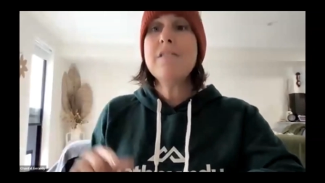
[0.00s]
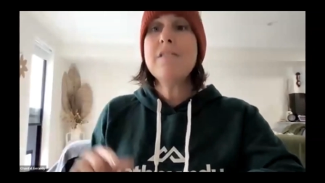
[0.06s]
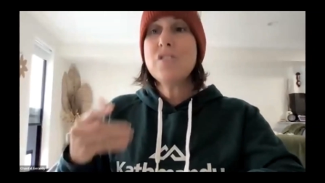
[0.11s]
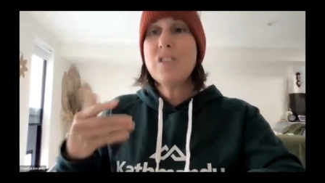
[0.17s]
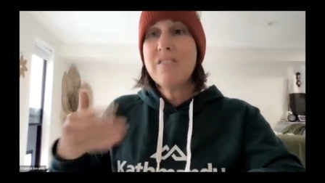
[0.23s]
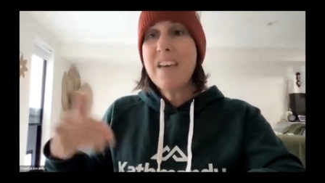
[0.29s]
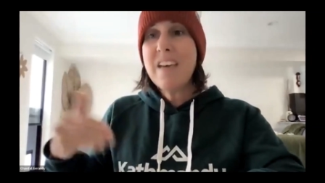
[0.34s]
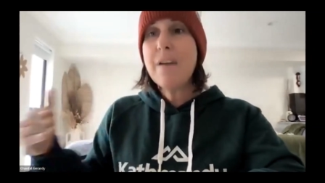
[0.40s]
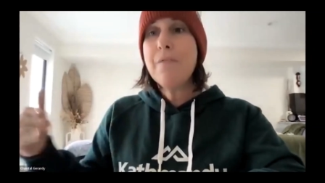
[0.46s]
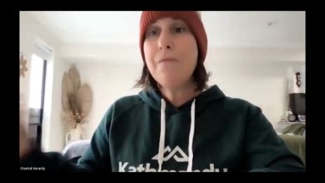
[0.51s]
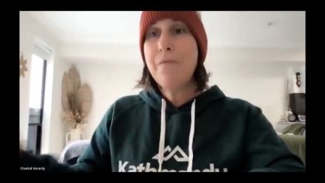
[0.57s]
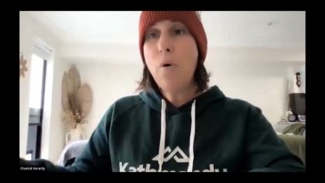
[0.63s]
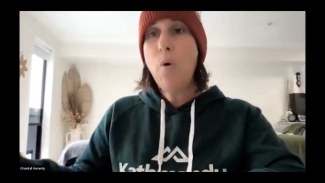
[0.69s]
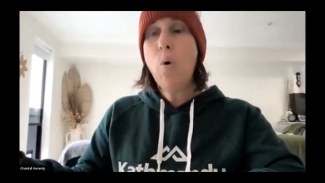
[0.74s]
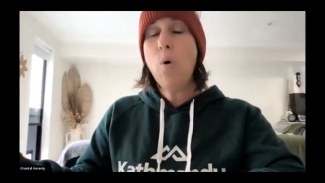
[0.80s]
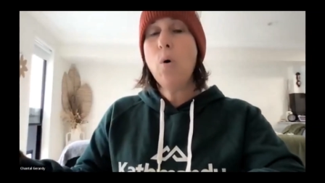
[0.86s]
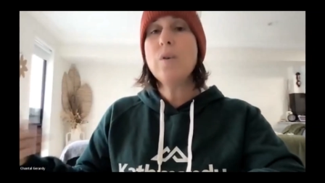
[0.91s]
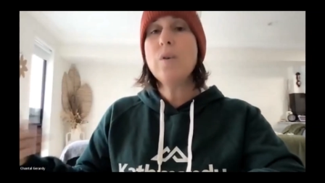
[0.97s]
So
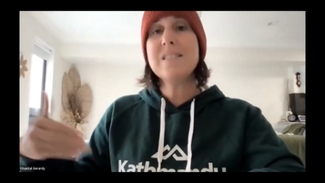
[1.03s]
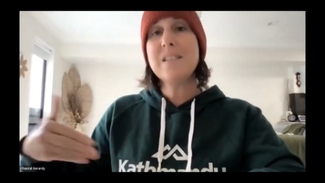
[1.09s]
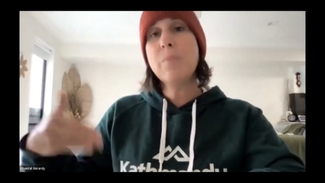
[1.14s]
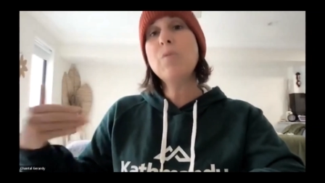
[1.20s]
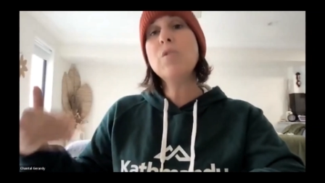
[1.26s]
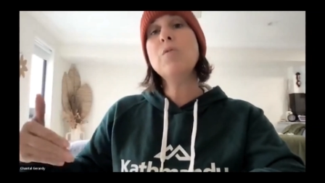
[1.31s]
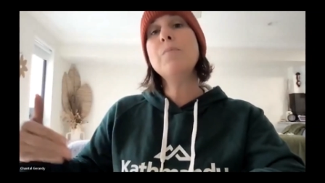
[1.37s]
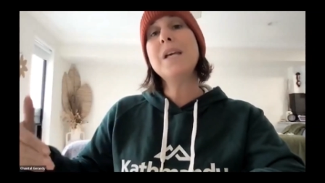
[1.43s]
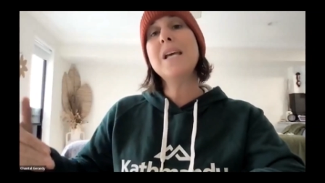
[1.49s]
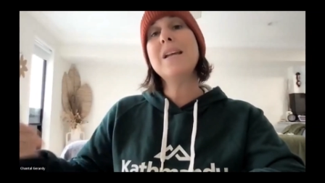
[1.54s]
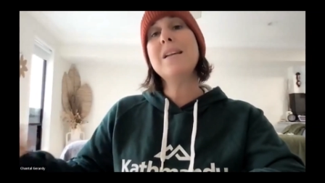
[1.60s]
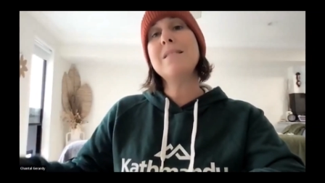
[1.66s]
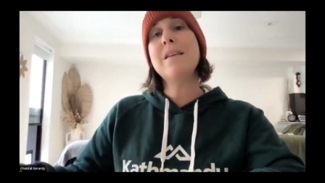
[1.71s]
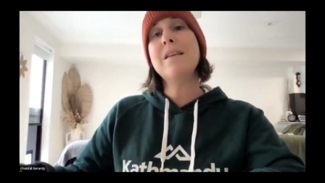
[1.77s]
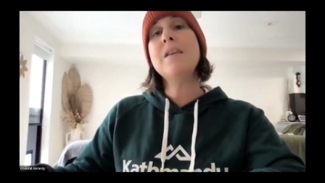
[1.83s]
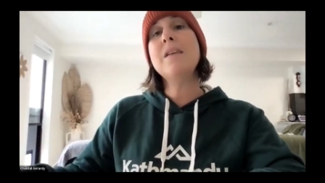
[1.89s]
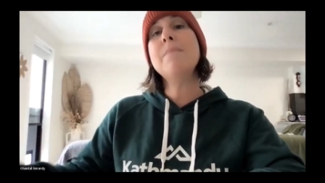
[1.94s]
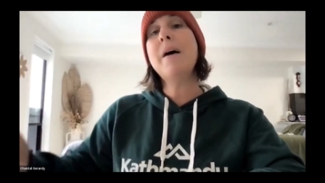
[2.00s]
therefore, someone will be
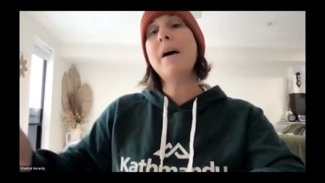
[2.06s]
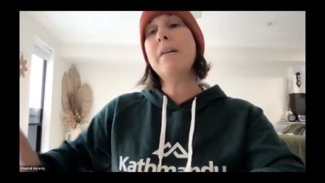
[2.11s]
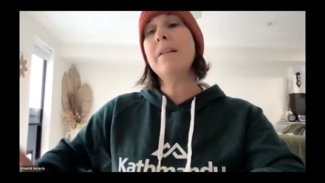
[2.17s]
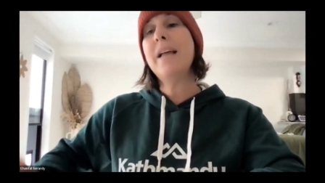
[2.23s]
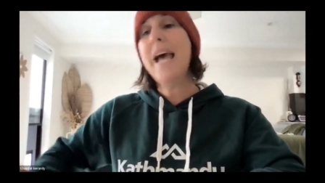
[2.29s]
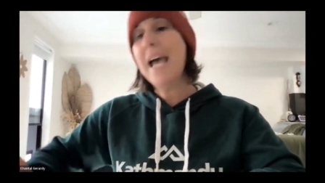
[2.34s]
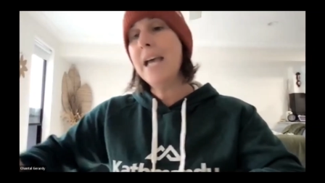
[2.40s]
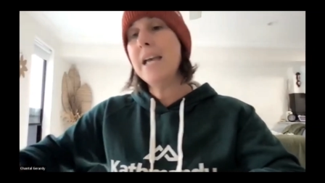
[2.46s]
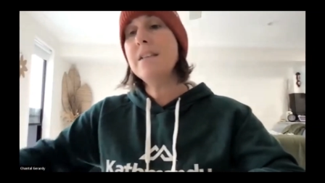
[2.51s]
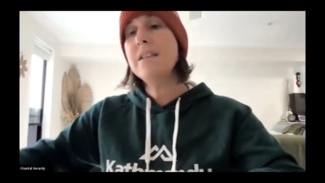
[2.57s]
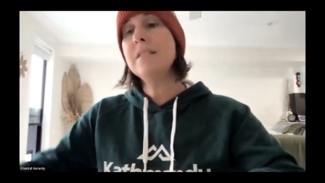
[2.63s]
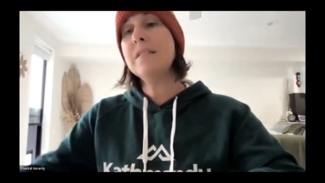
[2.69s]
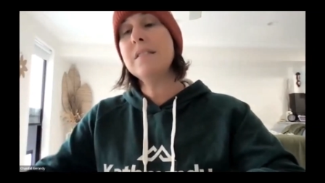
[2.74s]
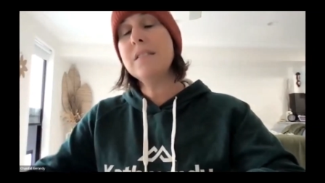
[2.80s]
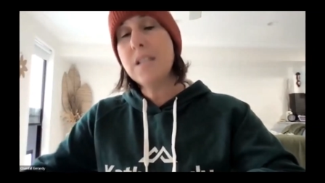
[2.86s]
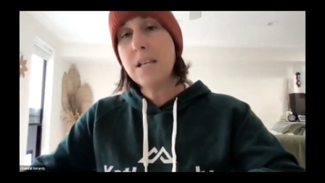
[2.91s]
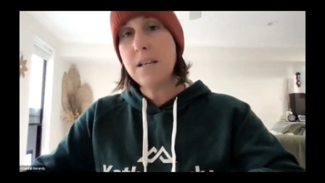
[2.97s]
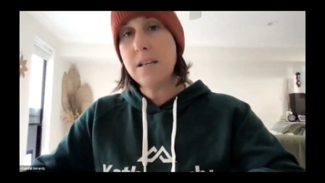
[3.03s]
getting the email, hey,
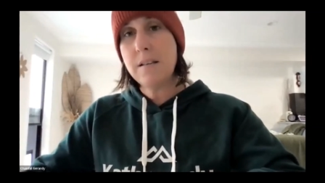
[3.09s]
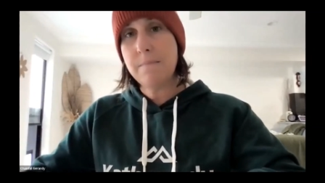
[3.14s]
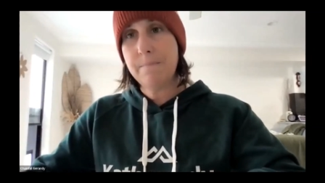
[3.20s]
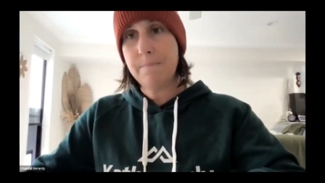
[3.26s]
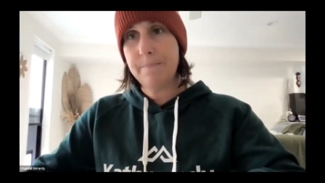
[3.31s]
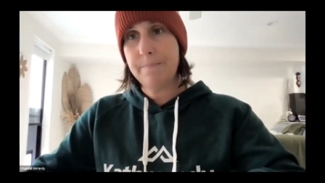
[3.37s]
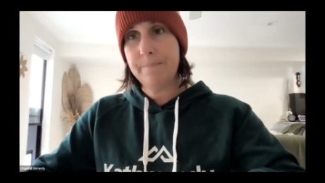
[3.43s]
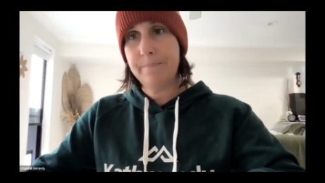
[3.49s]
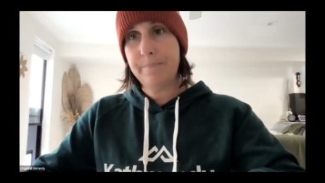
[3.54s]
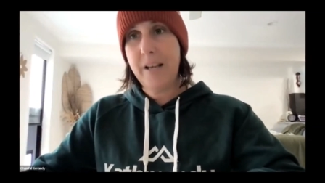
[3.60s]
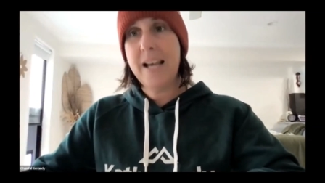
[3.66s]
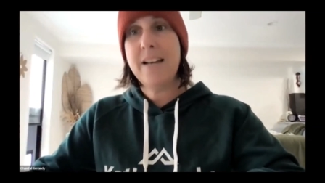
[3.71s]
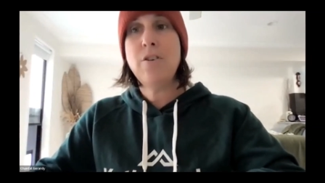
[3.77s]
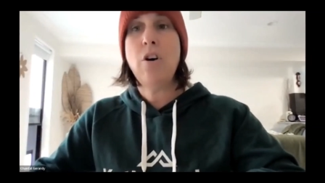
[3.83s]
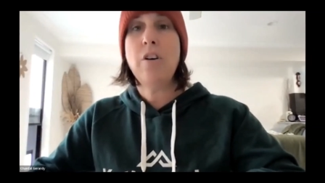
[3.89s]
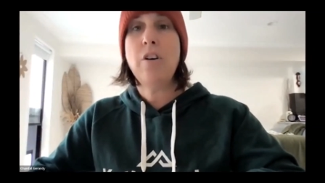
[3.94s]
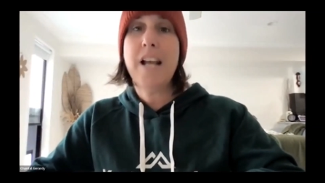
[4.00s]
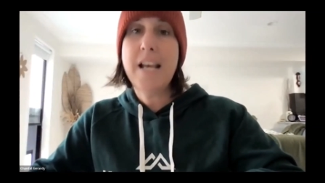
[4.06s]
C,
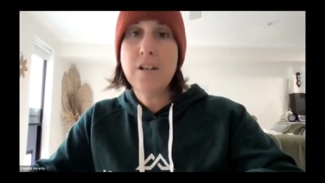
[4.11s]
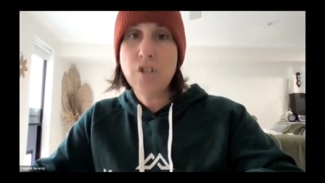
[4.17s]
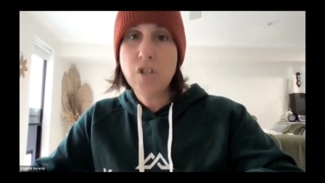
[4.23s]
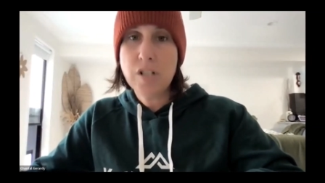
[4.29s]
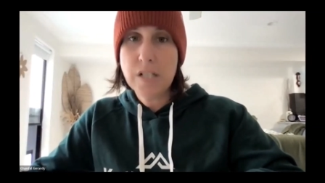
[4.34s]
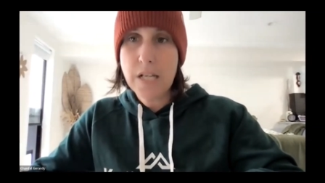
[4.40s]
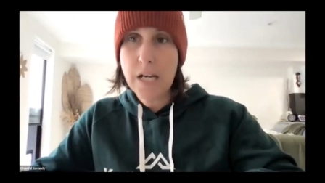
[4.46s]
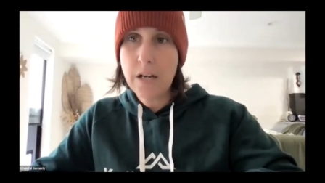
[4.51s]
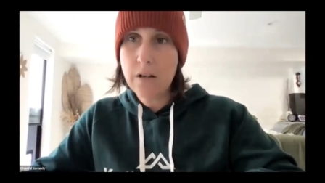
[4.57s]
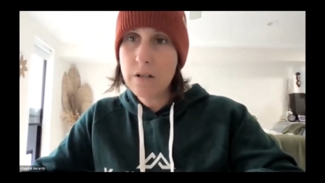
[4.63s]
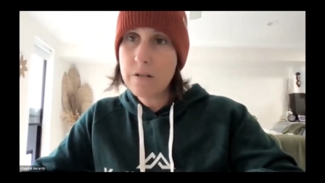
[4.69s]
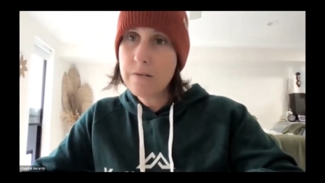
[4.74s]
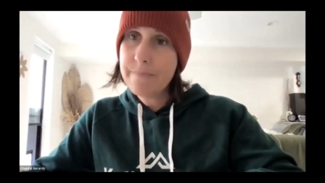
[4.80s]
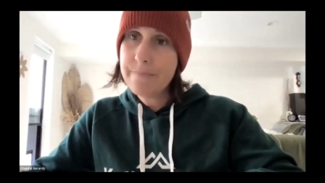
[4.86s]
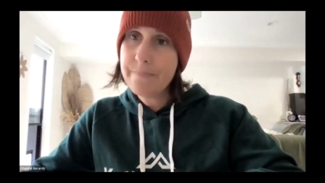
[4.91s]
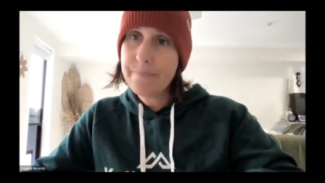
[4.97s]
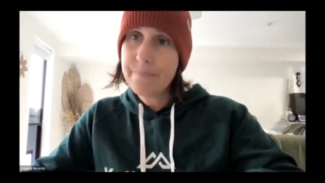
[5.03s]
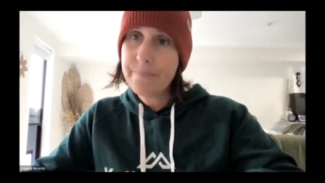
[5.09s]
and not hey, Chantel.
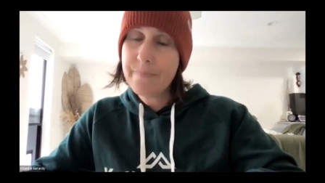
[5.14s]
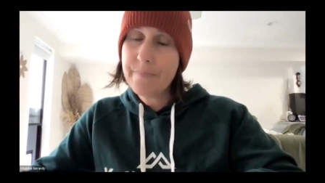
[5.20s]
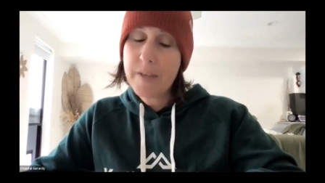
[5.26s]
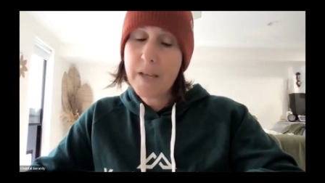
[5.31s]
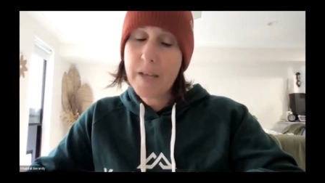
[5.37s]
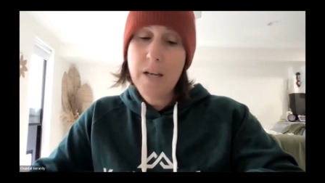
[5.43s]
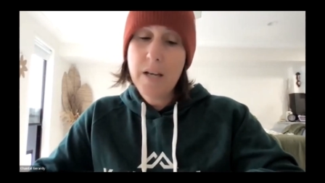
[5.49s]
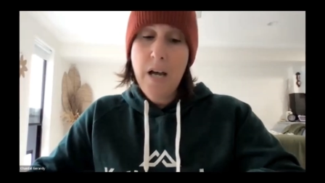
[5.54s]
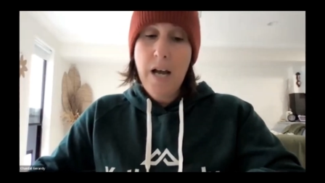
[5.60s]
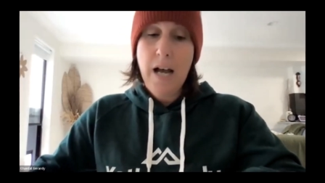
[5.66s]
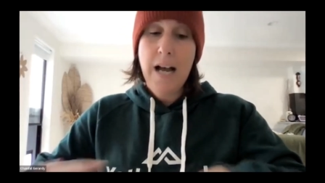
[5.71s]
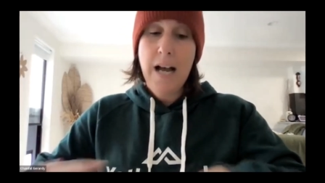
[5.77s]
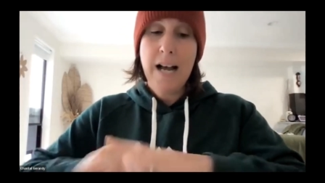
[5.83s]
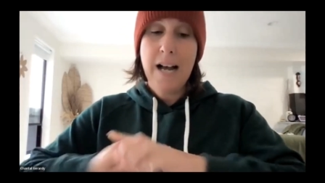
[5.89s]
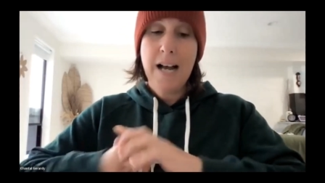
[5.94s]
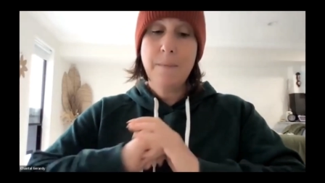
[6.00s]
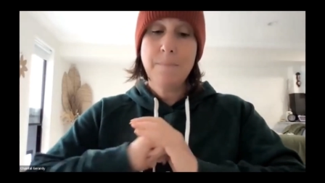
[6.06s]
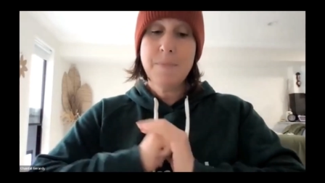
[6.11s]

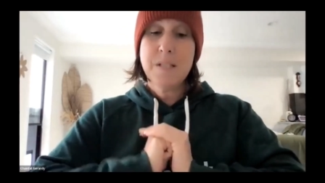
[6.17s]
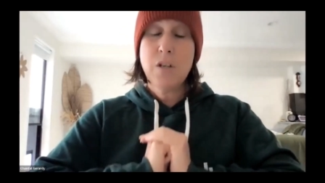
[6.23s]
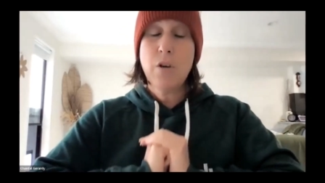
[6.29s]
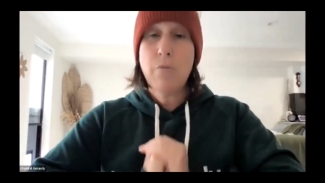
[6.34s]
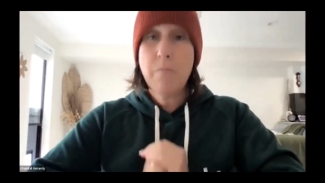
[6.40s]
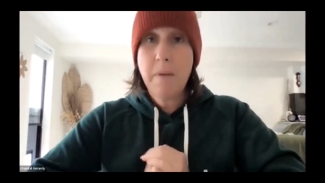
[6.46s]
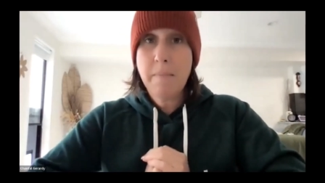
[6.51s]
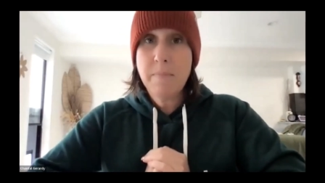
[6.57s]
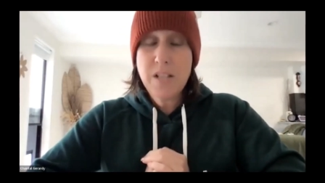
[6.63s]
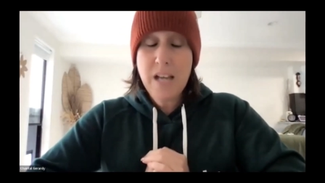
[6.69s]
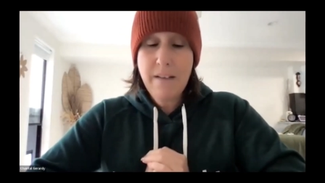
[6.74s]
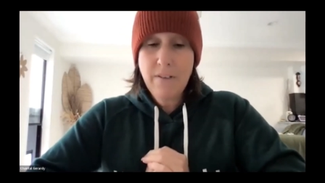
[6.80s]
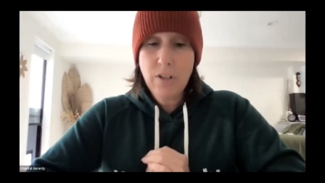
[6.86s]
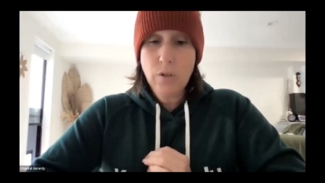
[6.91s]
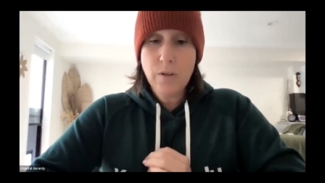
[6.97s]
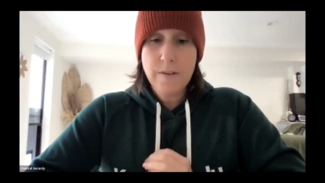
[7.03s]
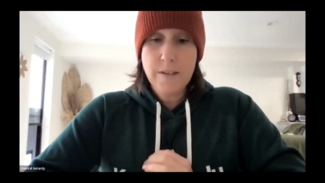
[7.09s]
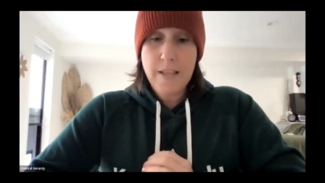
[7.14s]
So remember to have
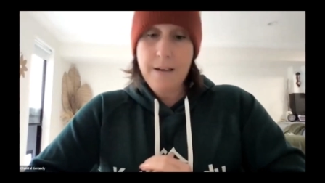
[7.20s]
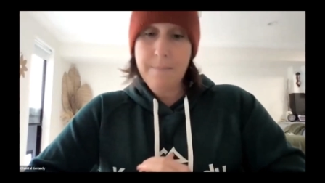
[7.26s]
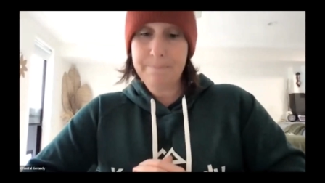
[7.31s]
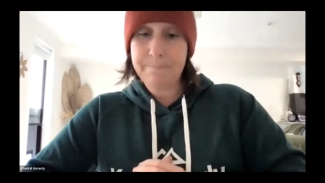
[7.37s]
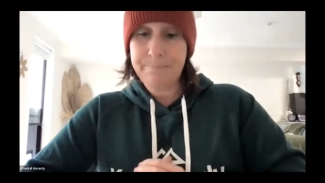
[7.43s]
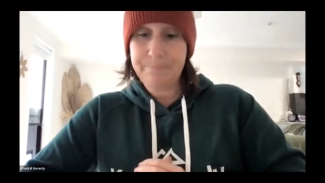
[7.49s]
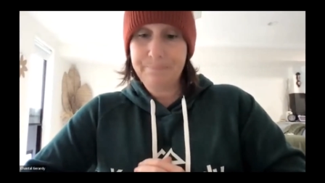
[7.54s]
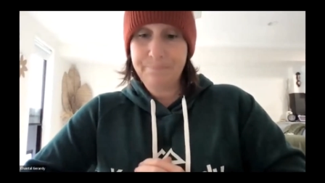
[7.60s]
a look at that.